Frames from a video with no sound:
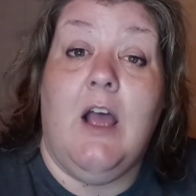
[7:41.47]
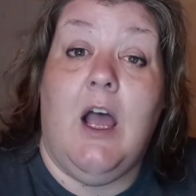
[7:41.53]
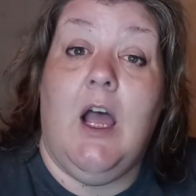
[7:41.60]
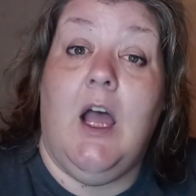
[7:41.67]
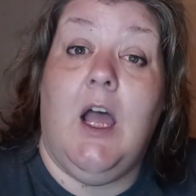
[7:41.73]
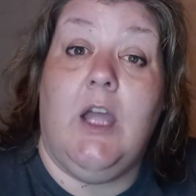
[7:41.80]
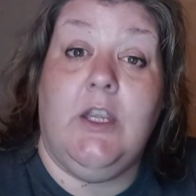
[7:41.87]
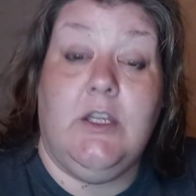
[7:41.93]

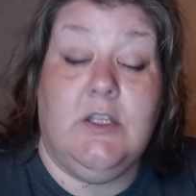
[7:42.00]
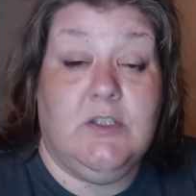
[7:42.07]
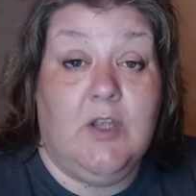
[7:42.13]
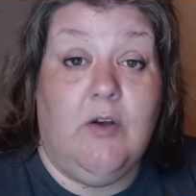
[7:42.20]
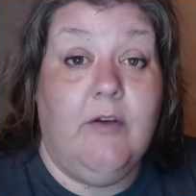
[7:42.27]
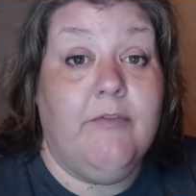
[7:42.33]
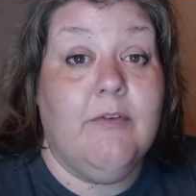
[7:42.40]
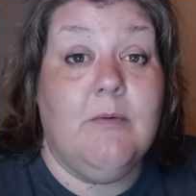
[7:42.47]
Uh, you
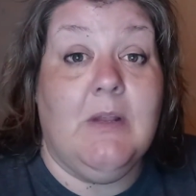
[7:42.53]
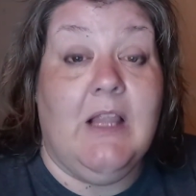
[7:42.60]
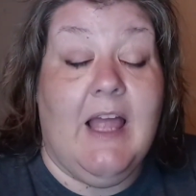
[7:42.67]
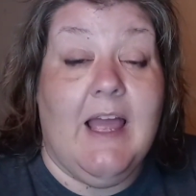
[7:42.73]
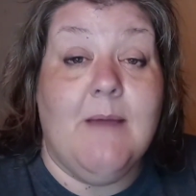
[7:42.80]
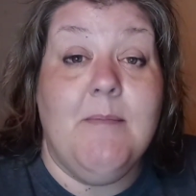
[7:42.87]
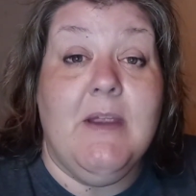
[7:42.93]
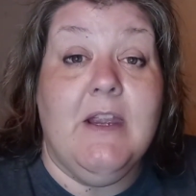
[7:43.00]
stole it from the
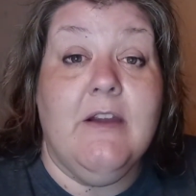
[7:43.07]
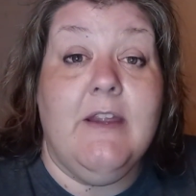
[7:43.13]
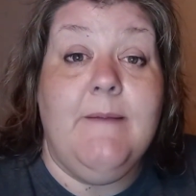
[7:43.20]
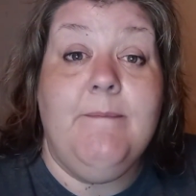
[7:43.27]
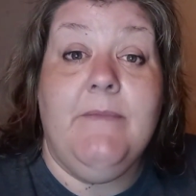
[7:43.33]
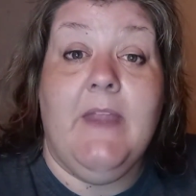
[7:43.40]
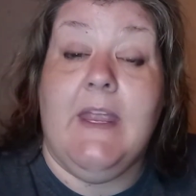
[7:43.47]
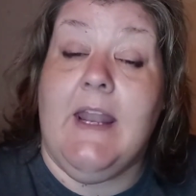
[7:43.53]

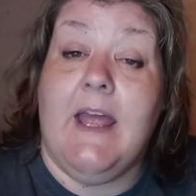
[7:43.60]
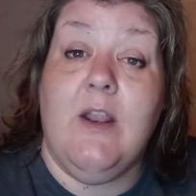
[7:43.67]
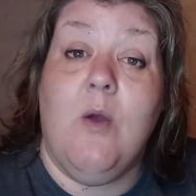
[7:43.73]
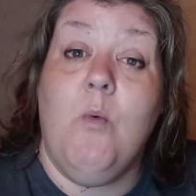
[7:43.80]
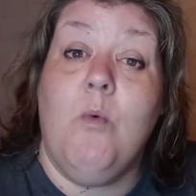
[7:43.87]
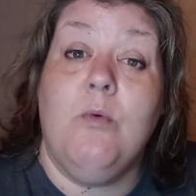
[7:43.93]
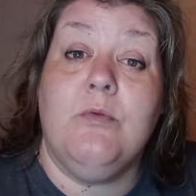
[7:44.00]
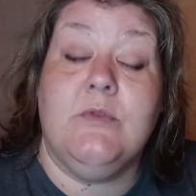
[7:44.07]
library, and I
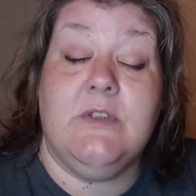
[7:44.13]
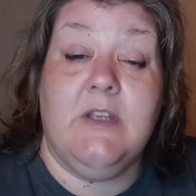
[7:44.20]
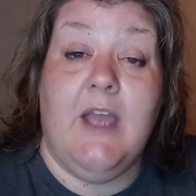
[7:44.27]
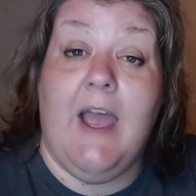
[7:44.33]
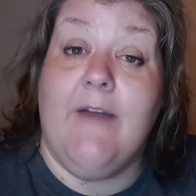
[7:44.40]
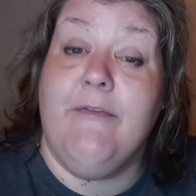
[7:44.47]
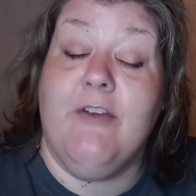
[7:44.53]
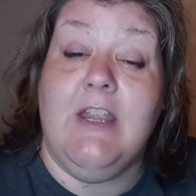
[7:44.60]
don't want
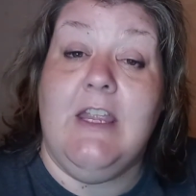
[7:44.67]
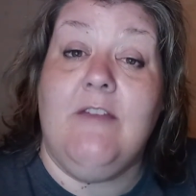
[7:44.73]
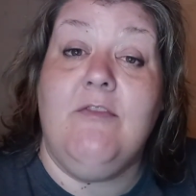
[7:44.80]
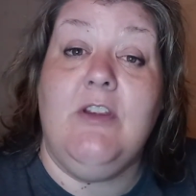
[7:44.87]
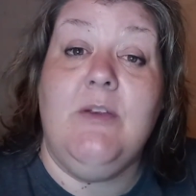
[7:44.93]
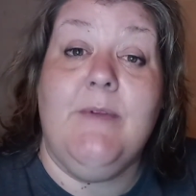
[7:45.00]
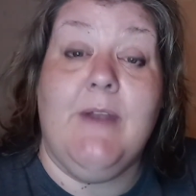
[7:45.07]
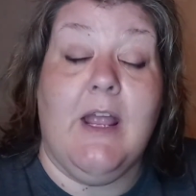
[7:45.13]
to. I
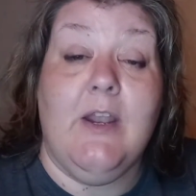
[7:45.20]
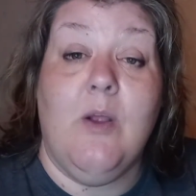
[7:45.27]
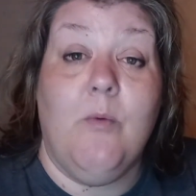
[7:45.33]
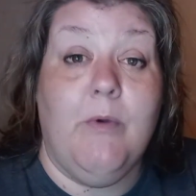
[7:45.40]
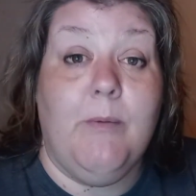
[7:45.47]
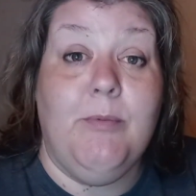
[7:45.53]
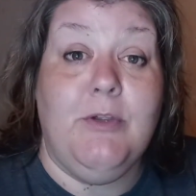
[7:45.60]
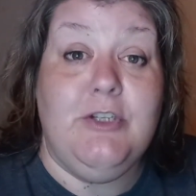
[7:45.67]
forgive you, and I don't
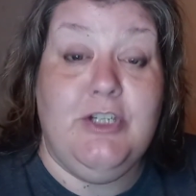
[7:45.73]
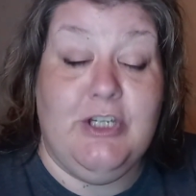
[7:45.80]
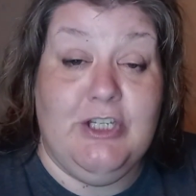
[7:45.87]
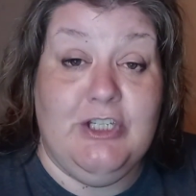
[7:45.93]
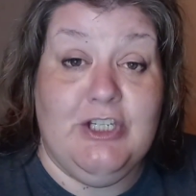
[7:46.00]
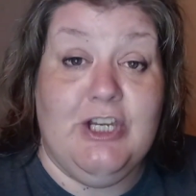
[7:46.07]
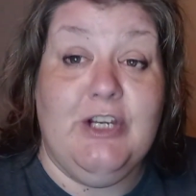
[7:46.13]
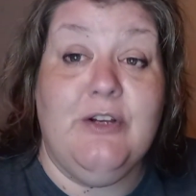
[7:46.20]
want to put you
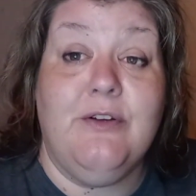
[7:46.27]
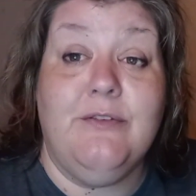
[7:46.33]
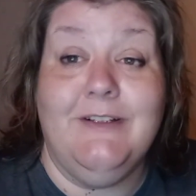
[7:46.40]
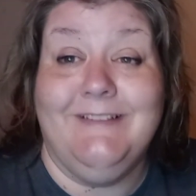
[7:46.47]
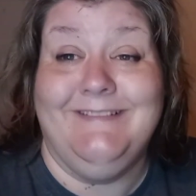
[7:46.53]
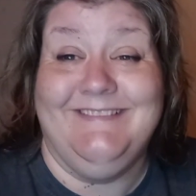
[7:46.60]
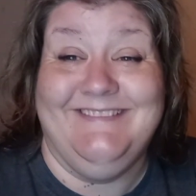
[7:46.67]
in jail